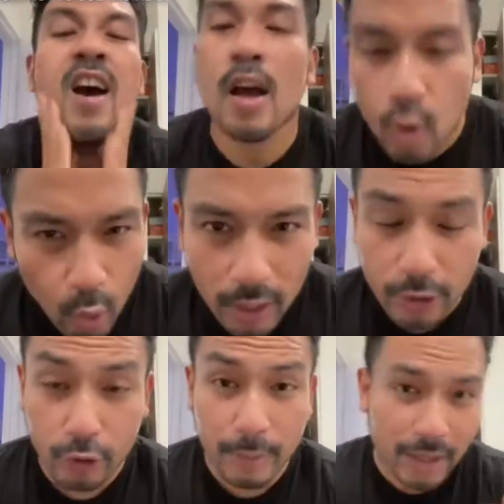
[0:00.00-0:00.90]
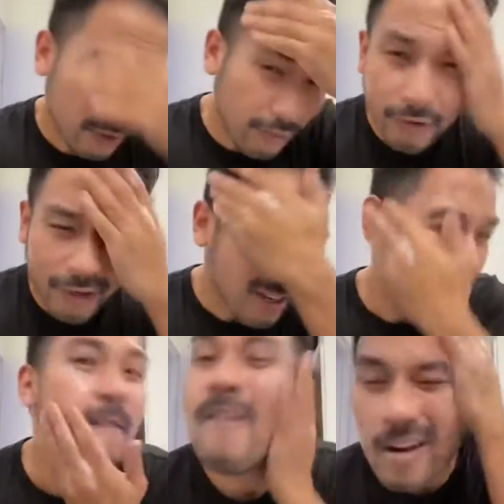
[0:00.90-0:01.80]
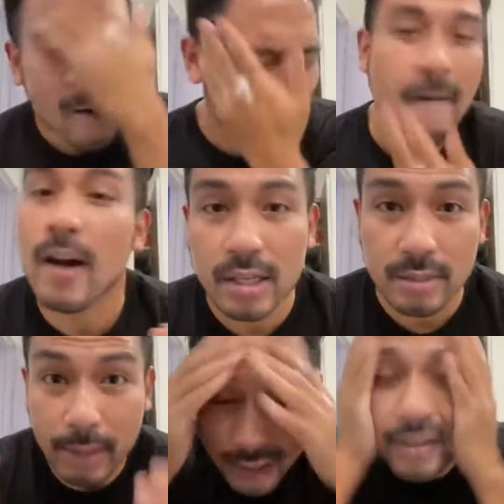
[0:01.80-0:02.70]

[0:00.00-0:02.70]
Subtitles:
well-known method for us men.